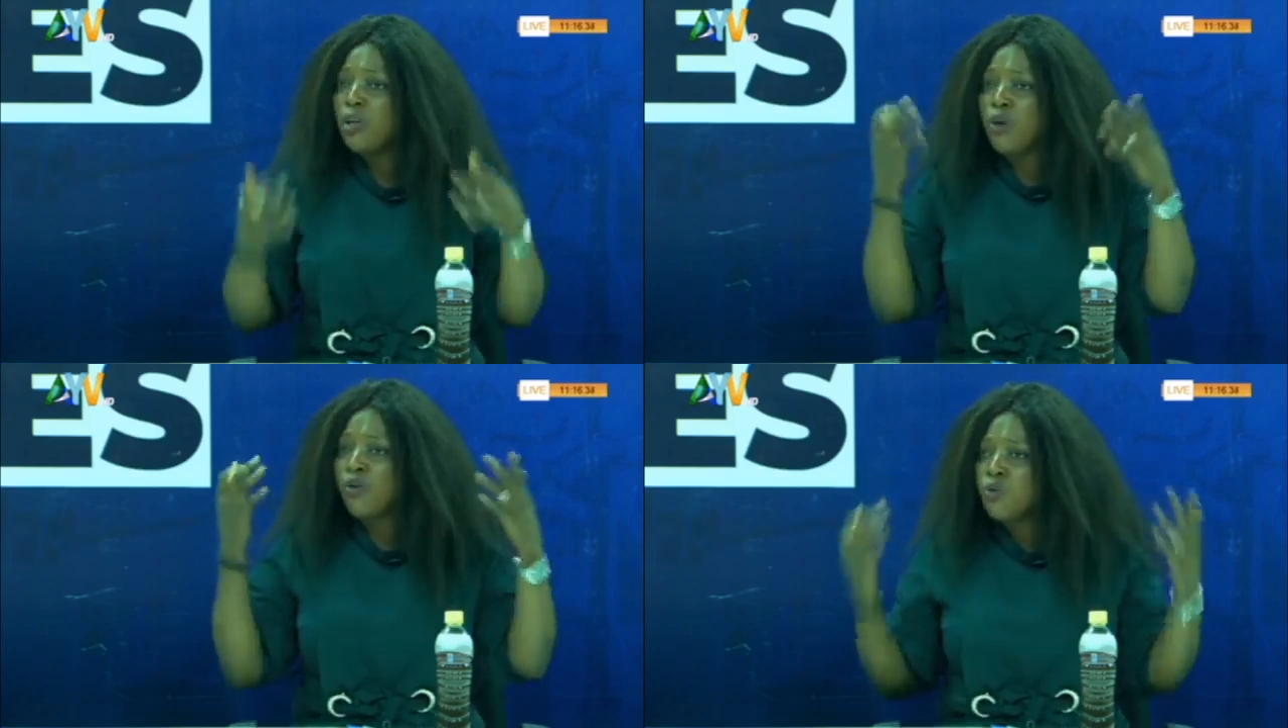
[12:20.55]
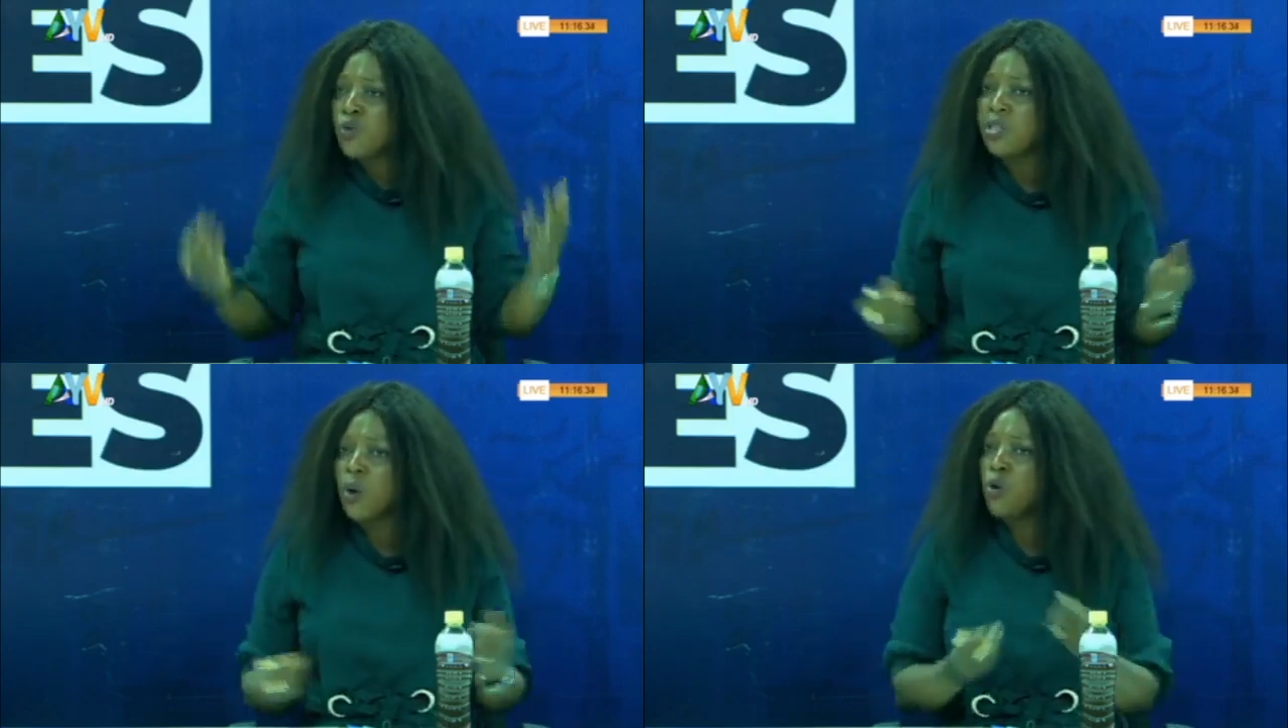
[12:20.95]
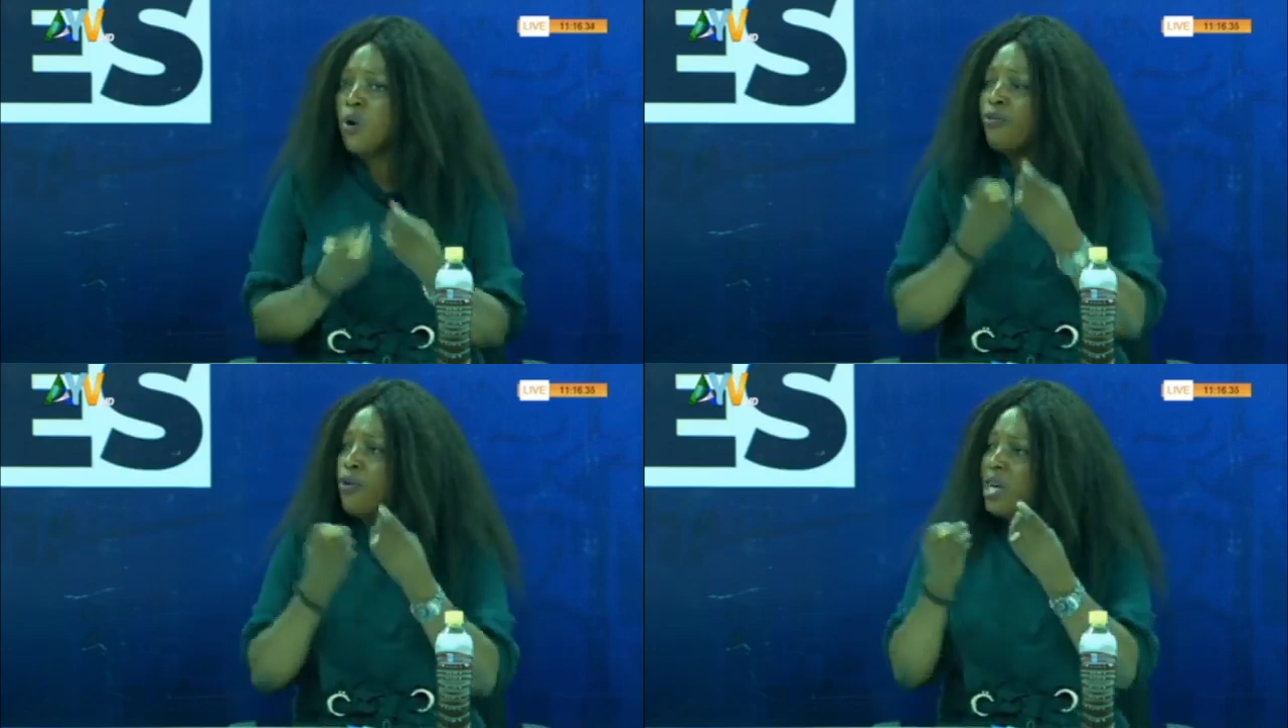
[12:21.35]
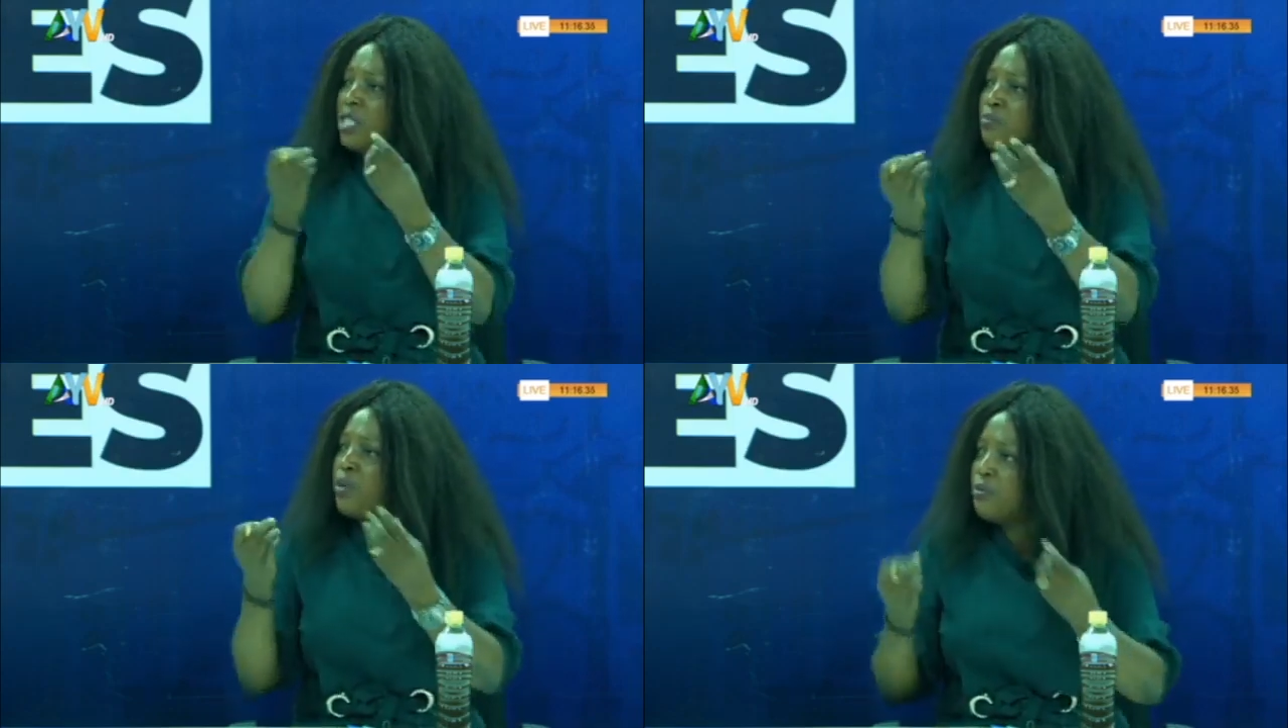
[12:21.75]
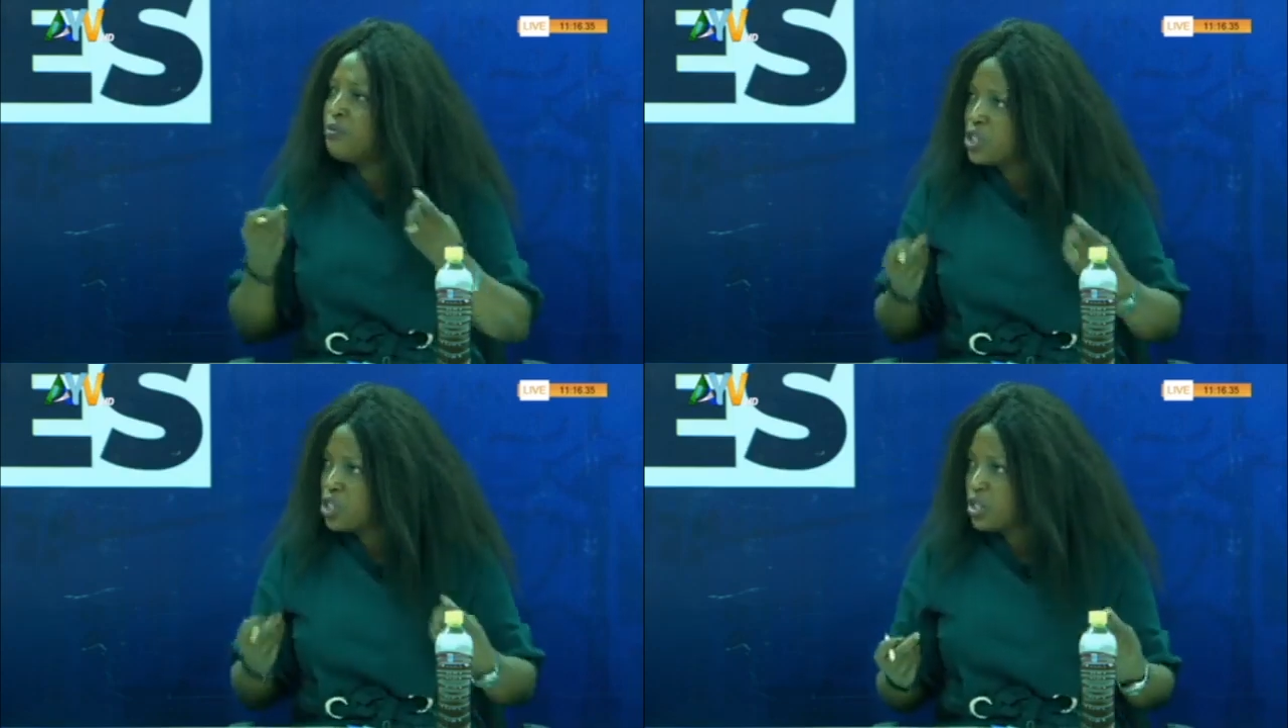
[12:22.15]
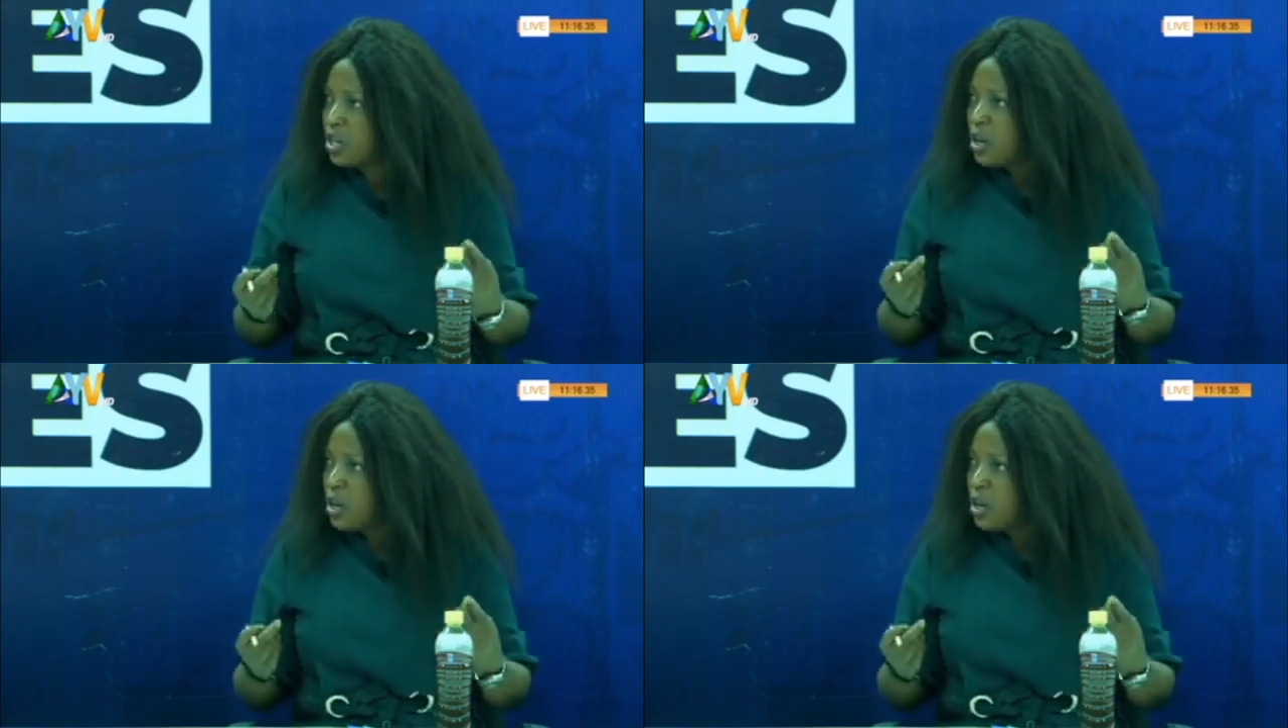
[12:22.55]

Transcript: You look how we're able to get big fish.